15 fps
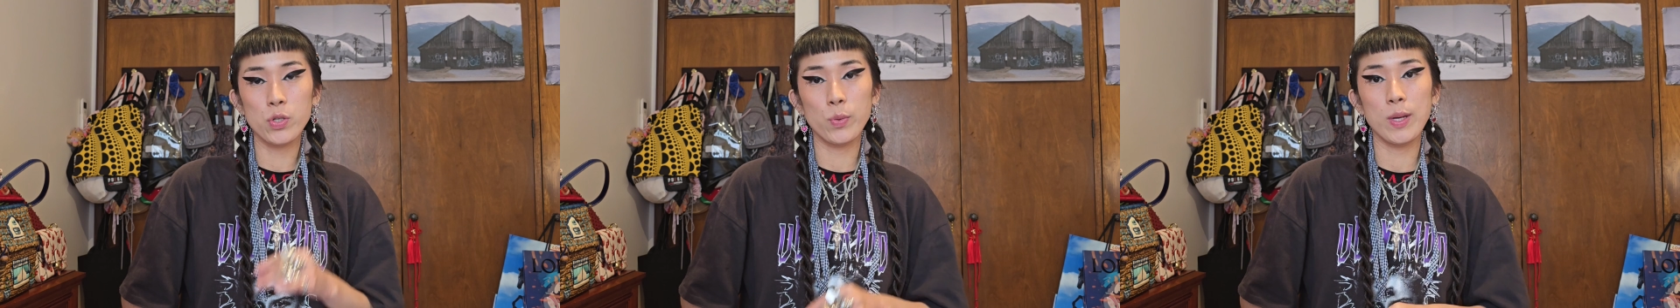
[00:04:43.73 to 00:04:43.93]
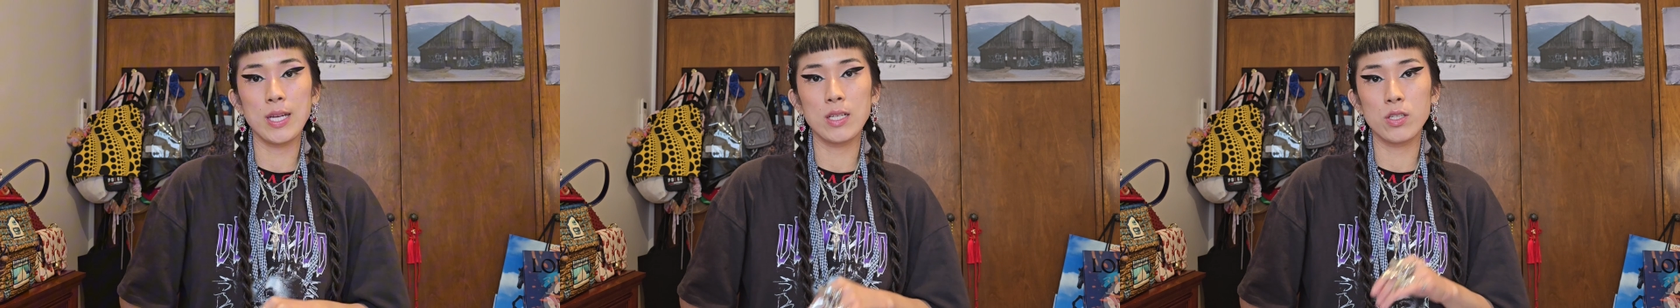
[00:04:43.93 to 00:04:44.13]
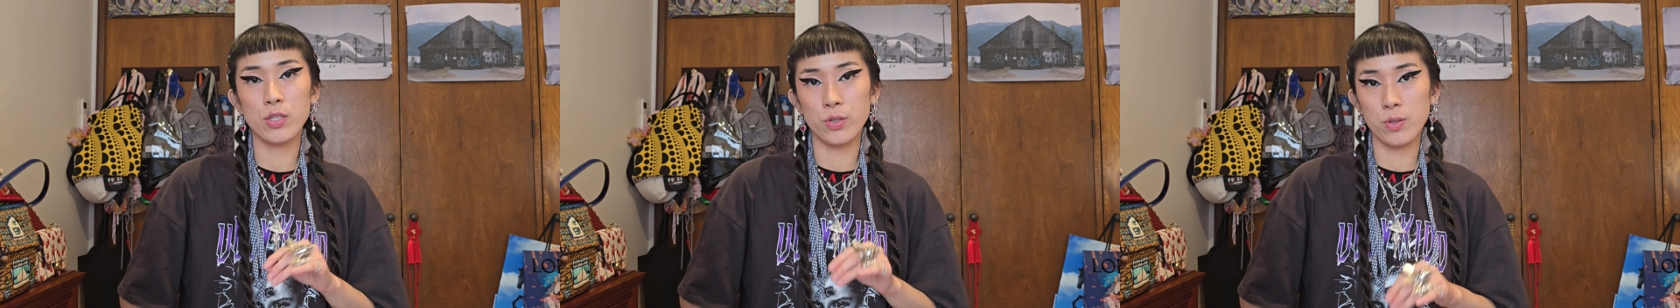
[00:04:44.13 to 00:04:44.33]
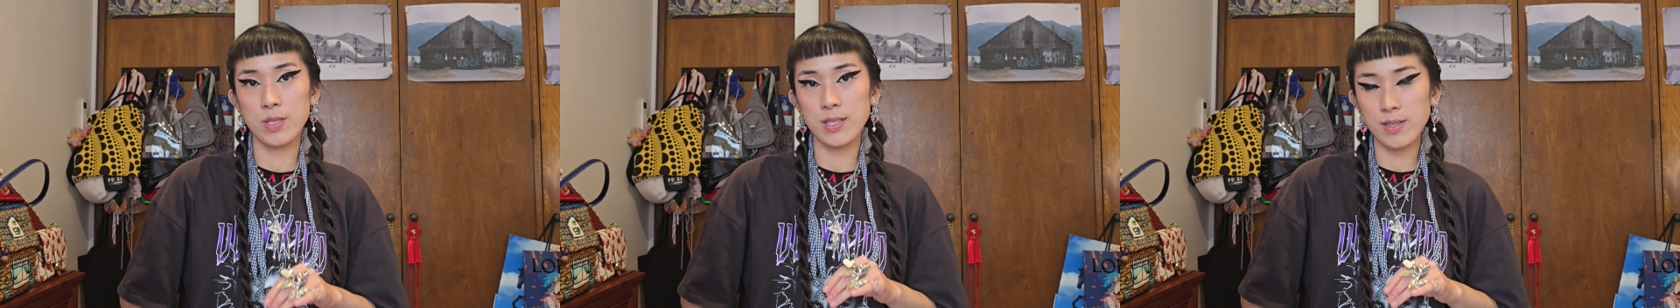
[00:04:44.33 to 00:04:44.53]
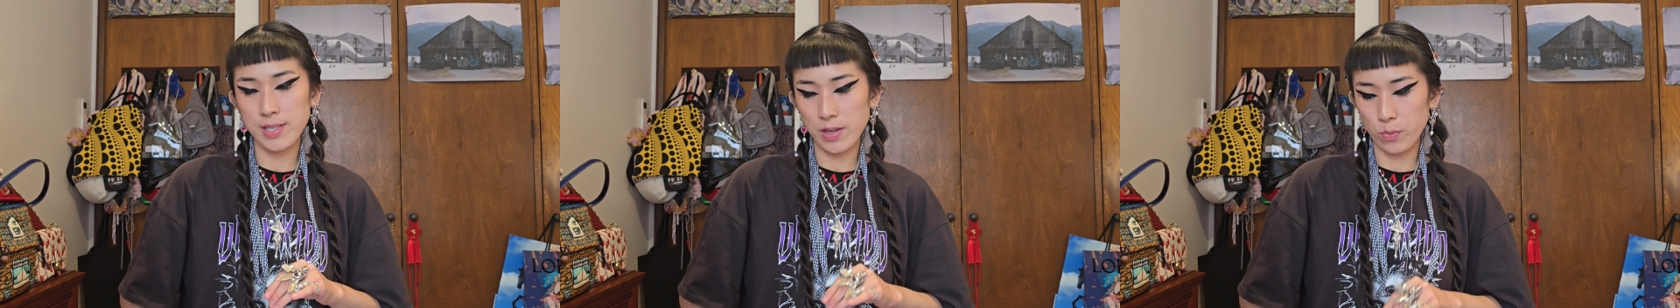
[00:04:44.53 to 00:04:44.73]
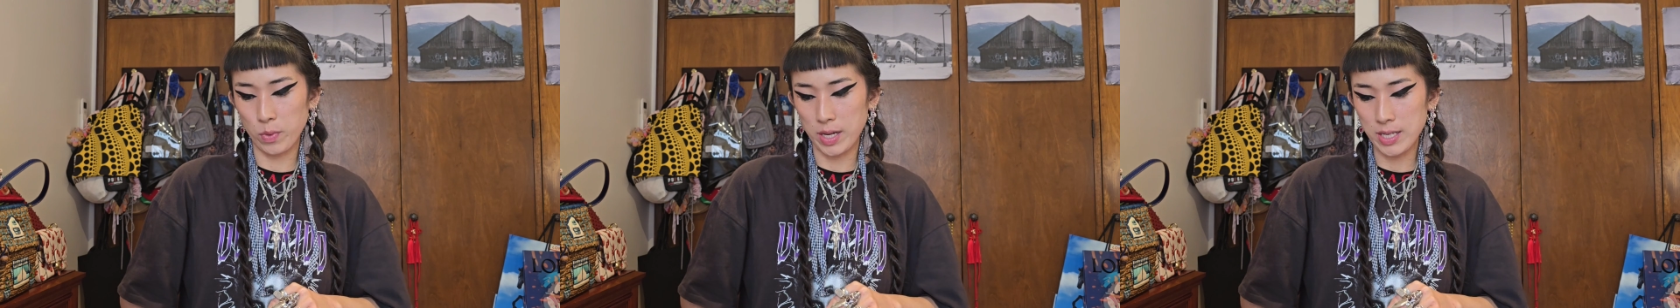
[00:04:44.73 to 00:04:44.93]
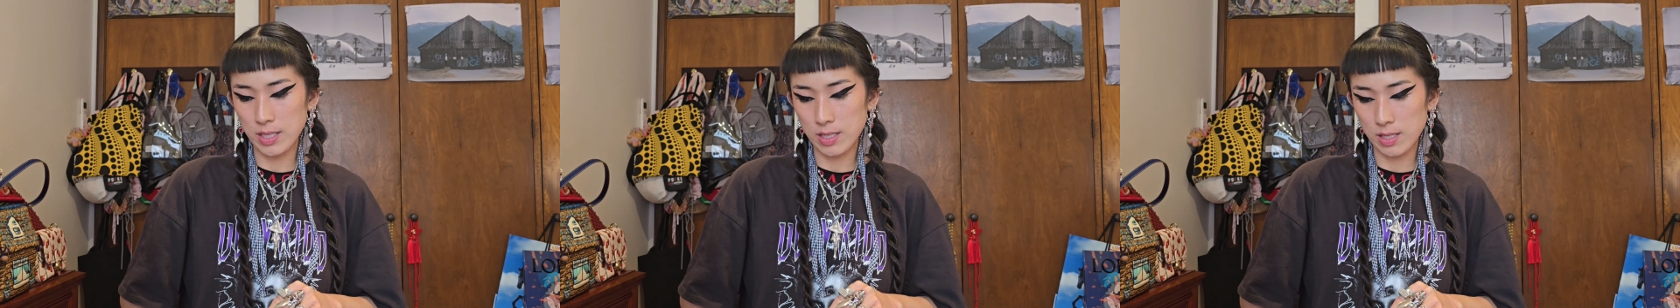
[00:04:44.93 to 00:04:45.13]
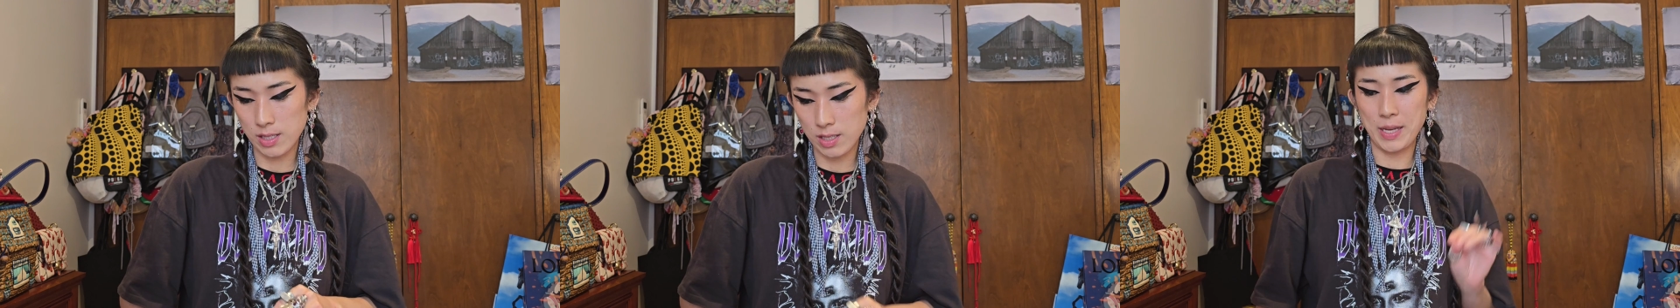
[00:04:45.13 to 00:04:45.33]
doing two cells at
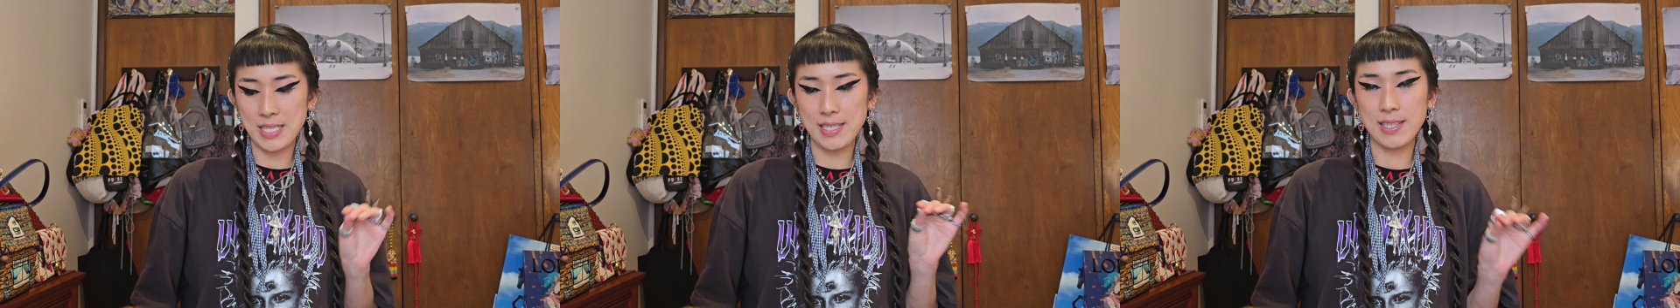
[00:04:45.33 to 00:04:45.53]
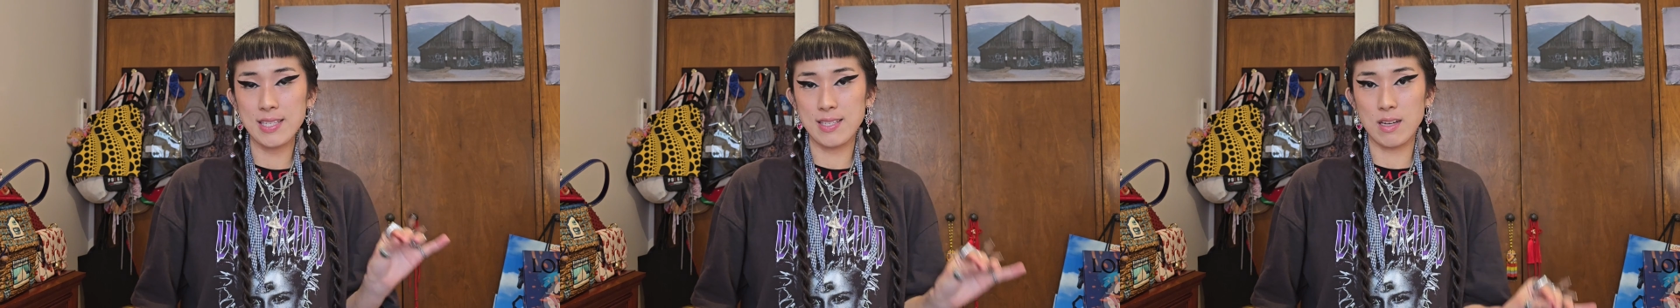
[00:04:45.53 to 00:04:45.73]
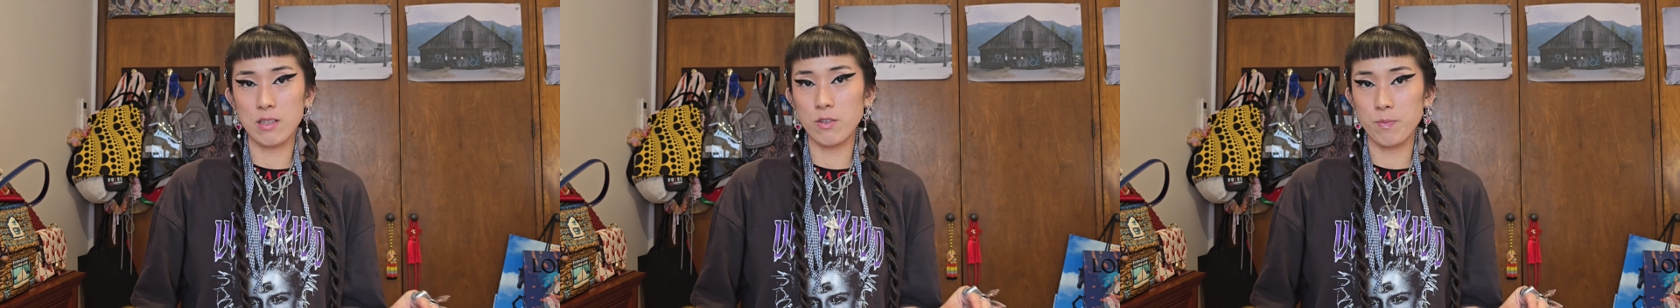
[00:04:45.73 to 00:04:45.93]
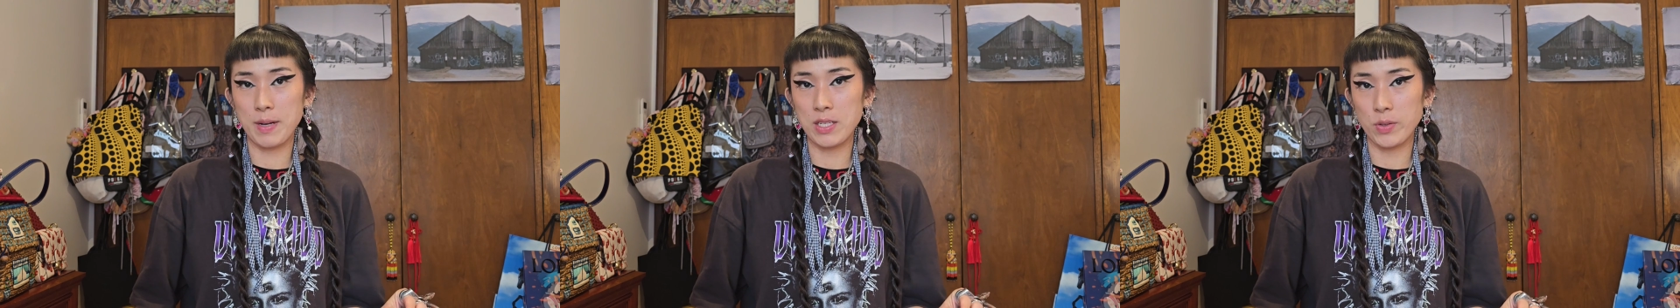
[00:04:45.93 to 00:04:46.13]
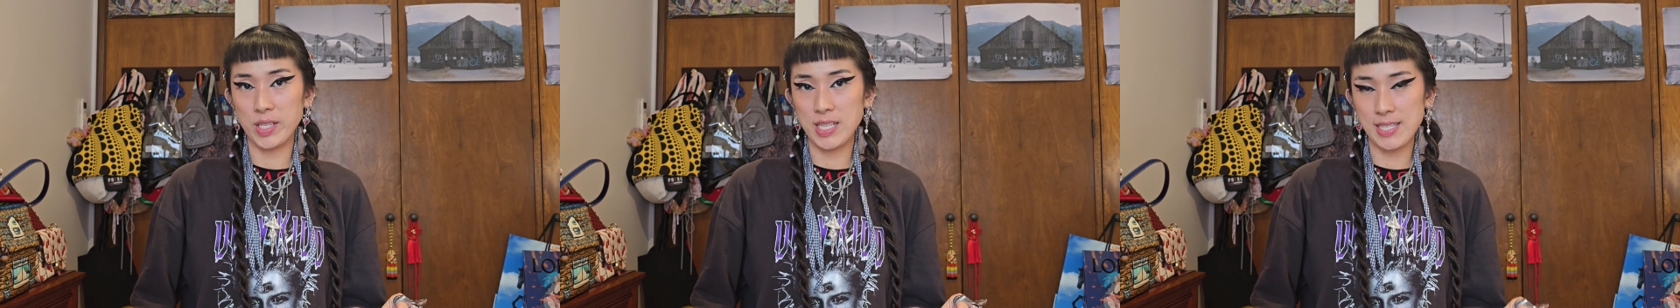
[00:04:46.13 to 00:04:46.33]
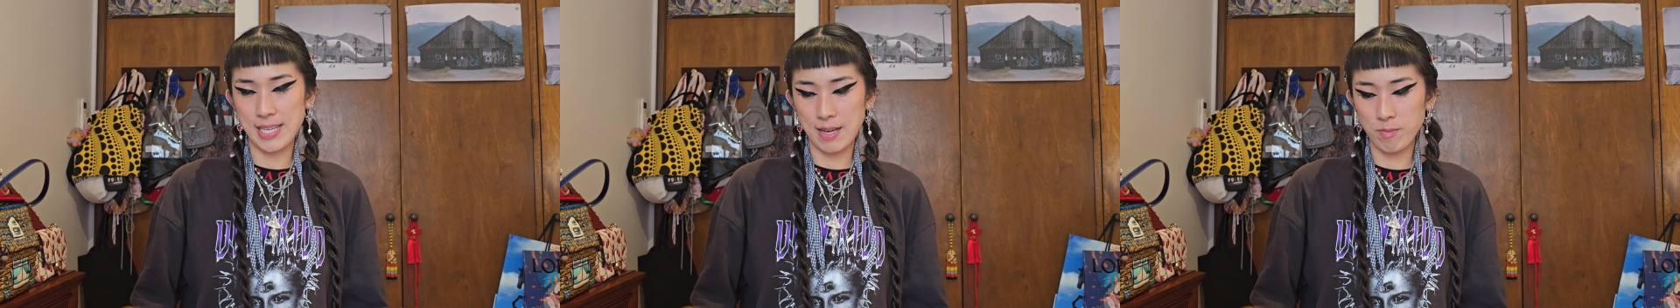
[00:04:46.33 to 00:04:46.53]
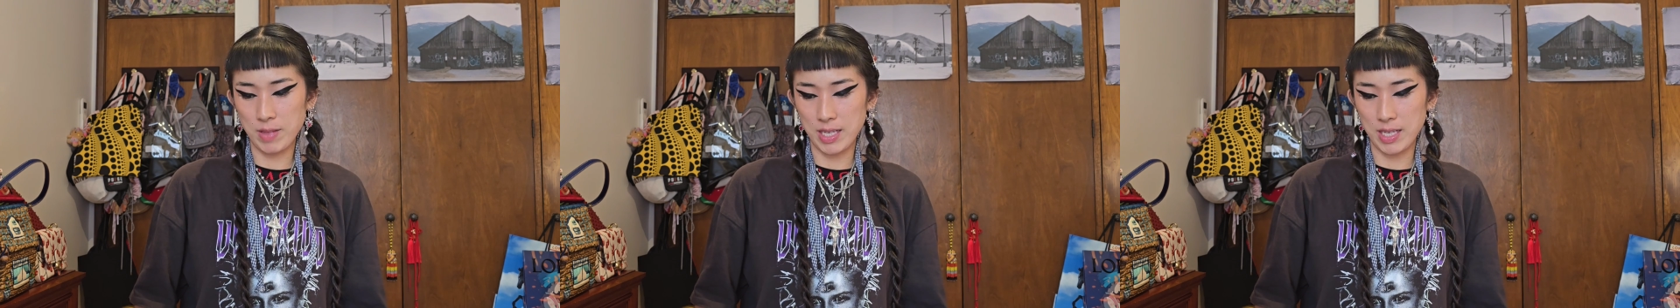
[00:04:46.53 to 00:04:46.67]
once, basically start off by doing the same